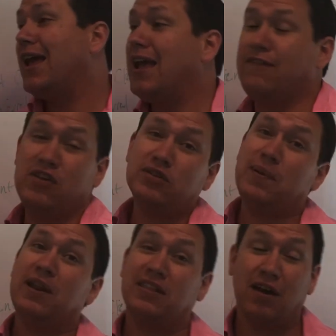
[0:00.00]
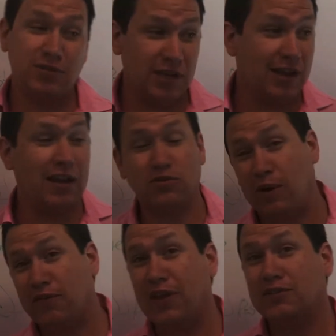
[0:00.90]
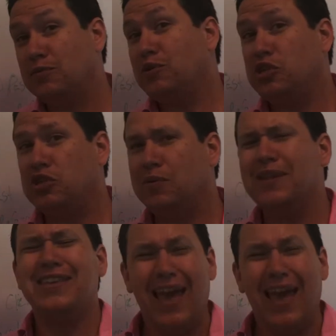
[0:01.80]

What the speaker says: if you spent $1,000 and got $12,000, would you do it?